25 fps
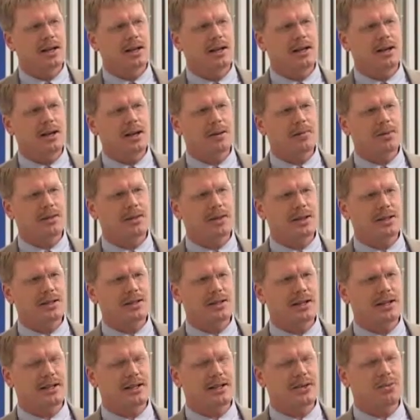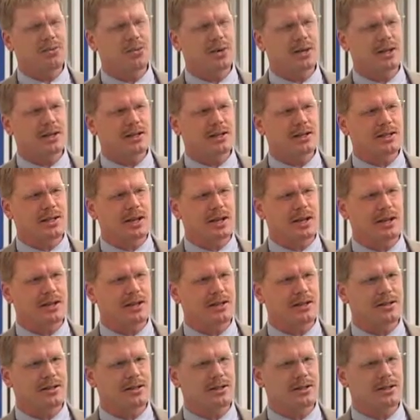A couple of things I did want to set
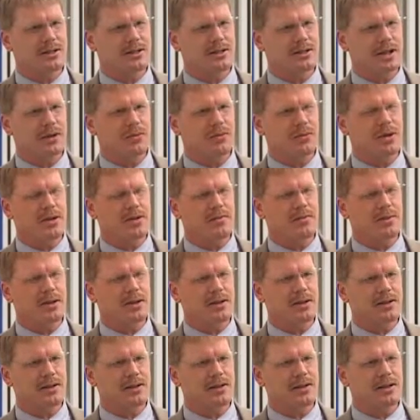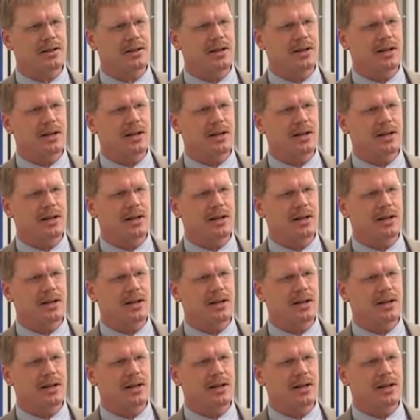is that we've been